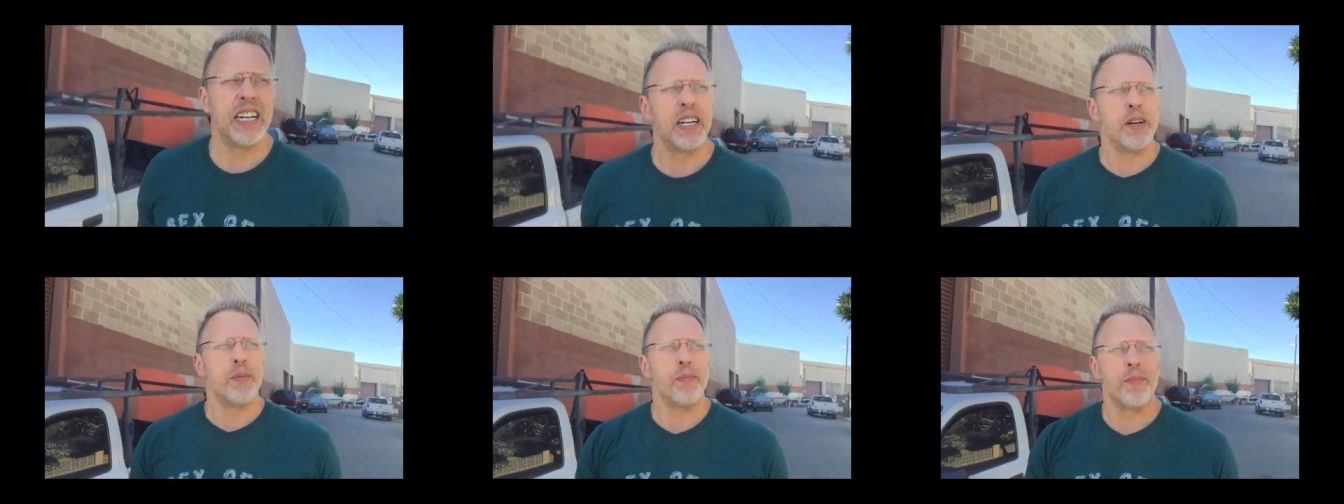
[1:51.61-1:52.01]

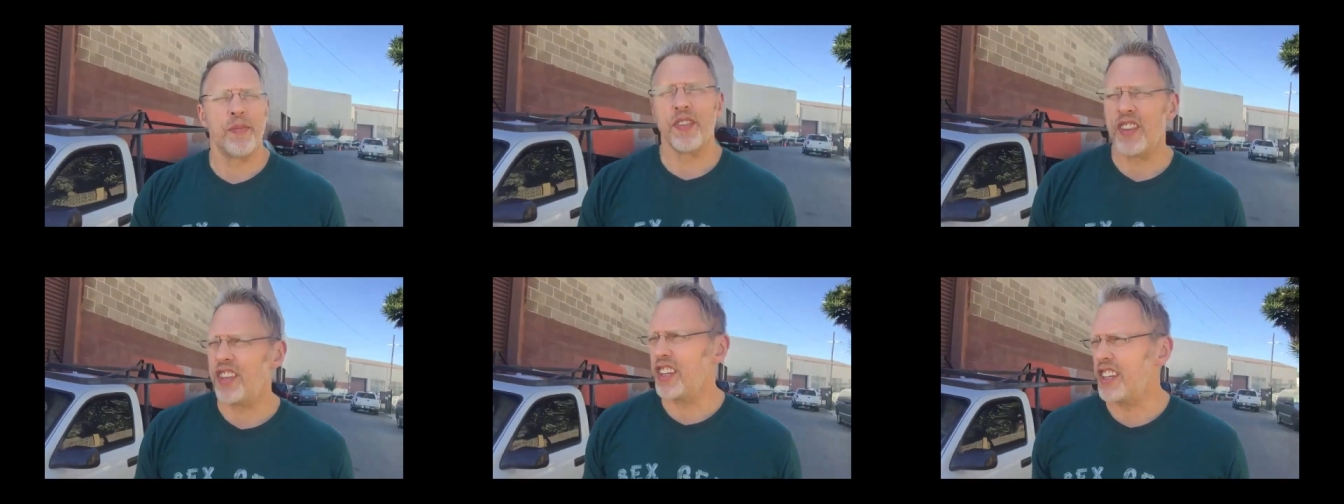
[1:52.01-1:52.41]

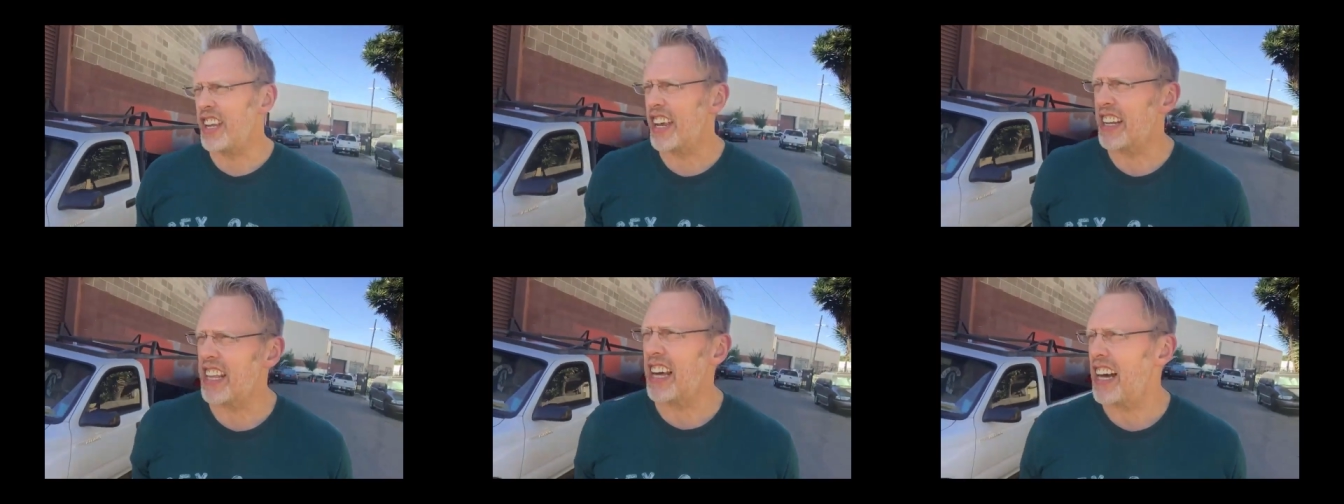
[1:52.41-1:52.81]
um, the
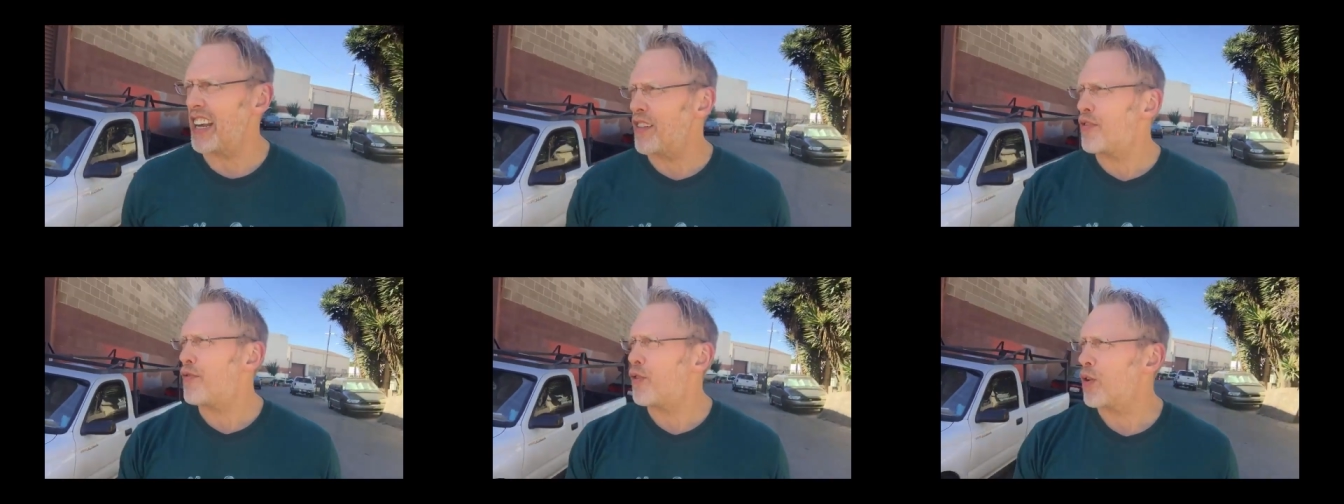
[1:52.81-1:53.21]

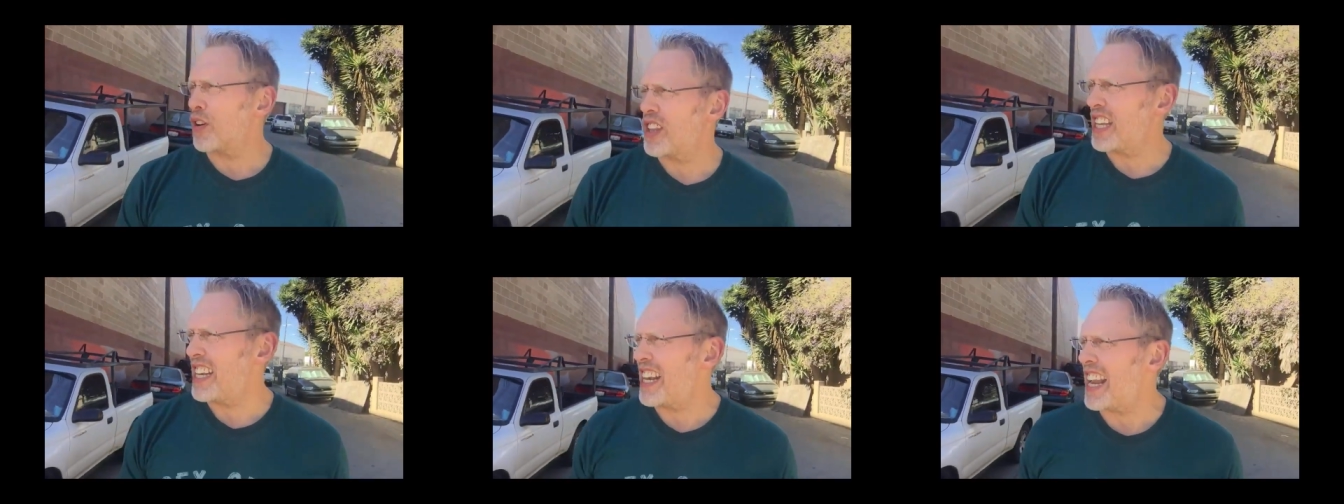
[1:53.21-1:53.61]
deadline
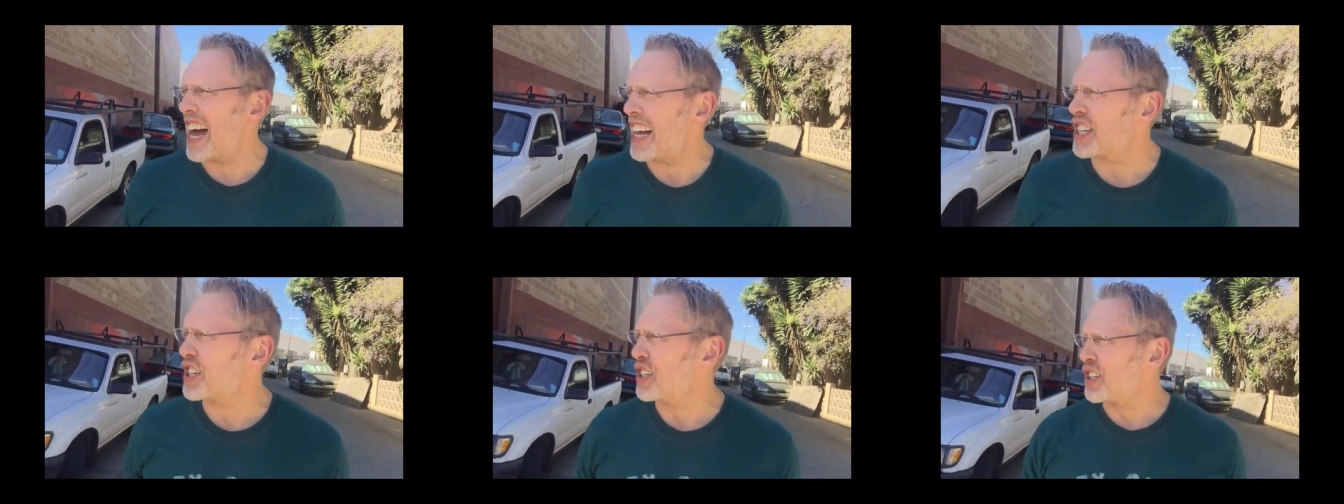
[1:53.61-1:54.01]
for the
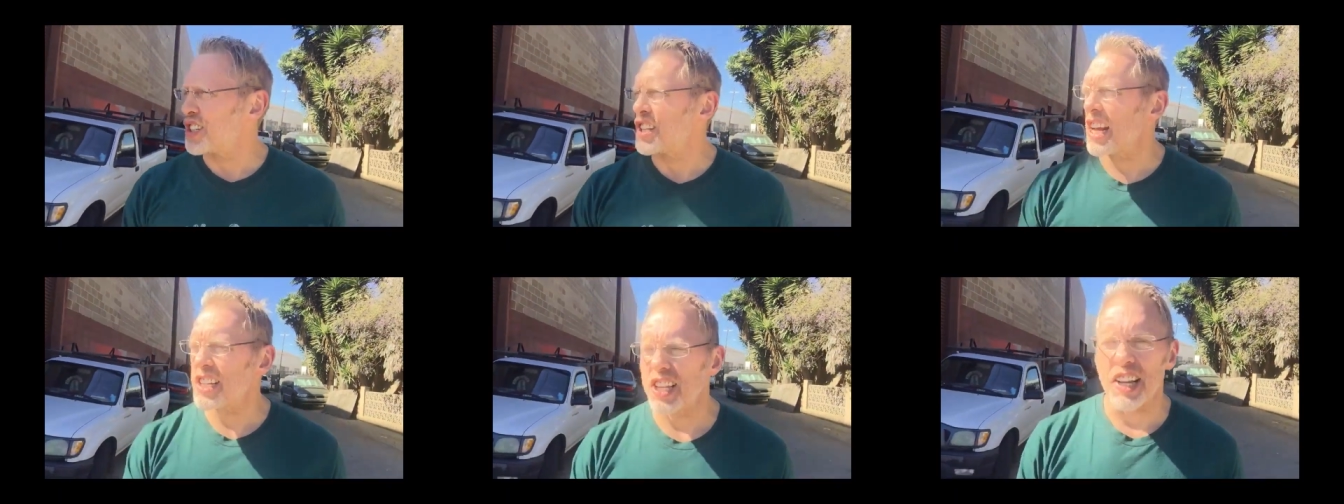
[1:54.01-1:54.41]

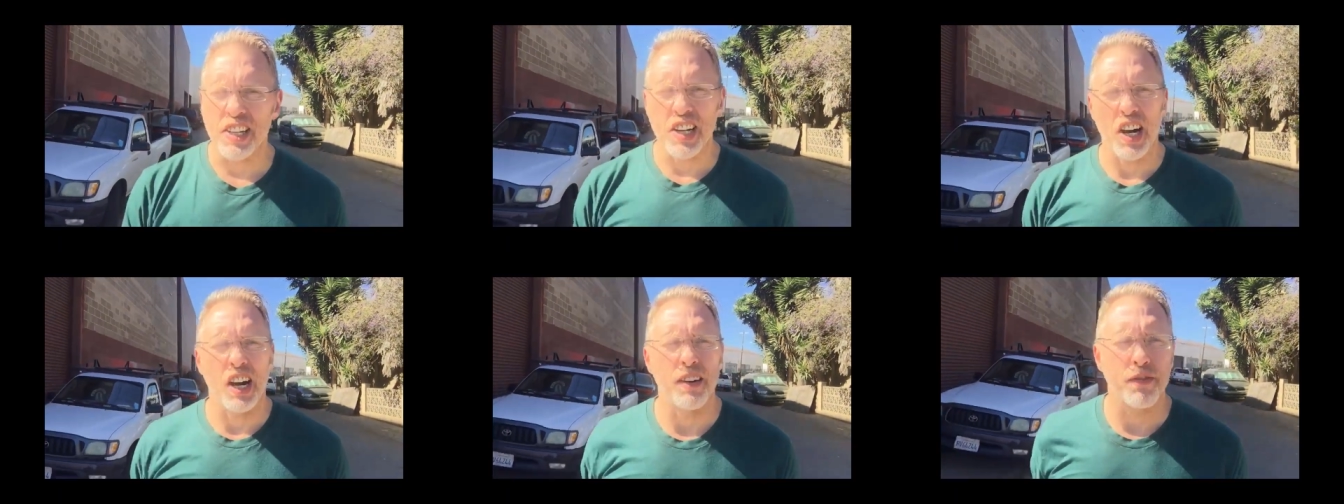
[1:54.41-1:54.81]
National Sex
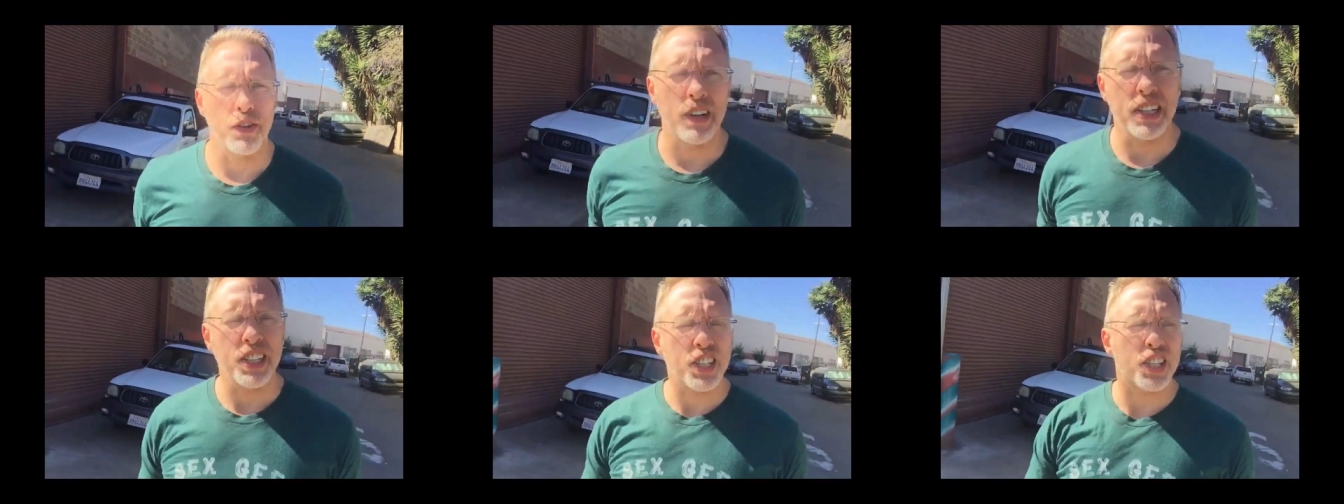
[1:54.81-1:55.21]
Ed
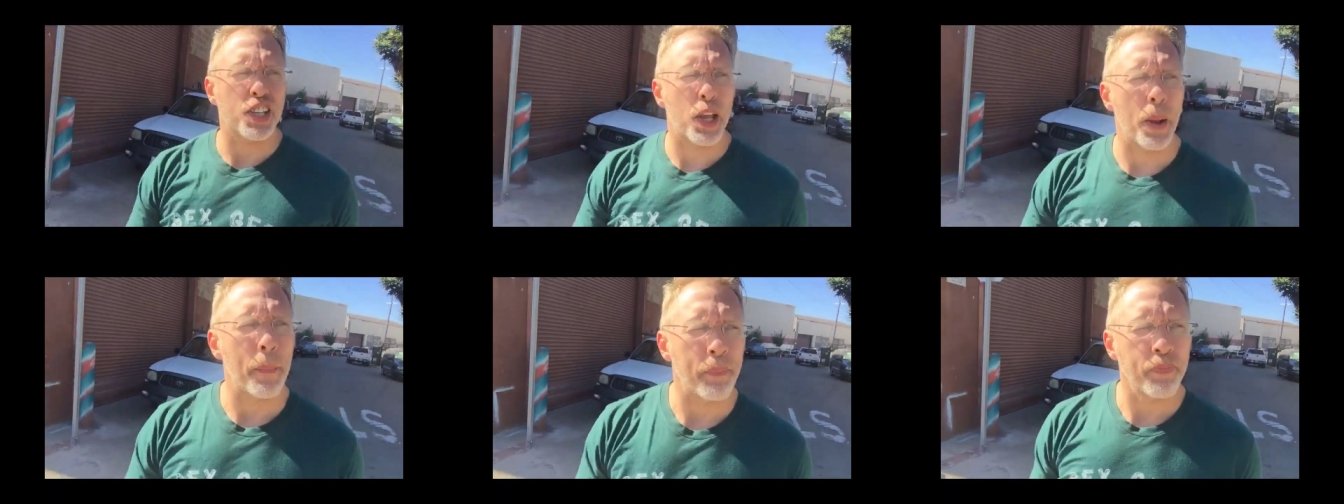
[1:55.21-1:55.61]

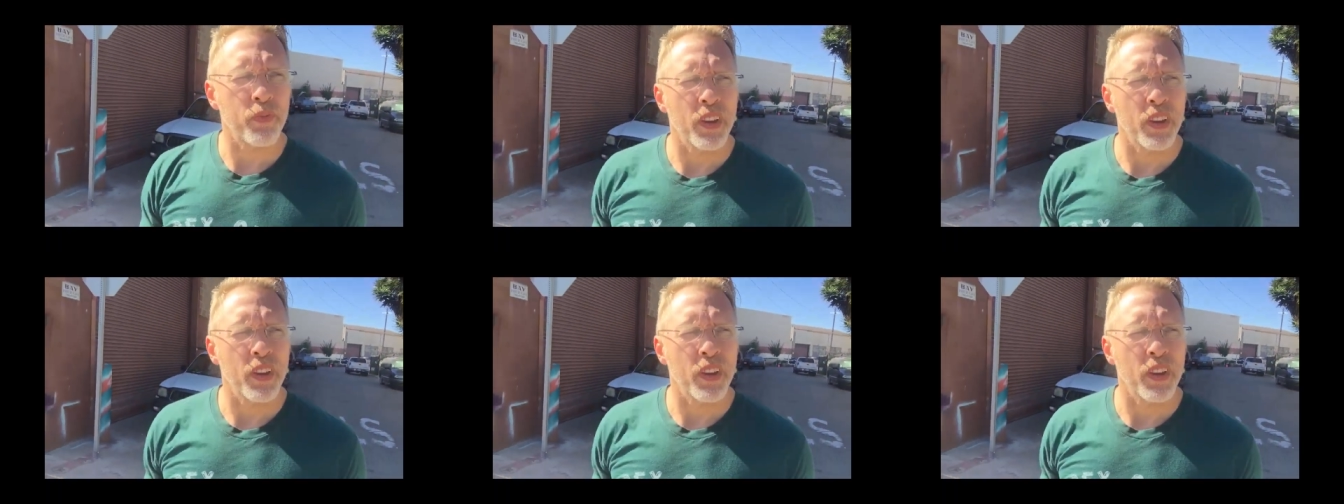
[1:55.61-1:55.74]
Conference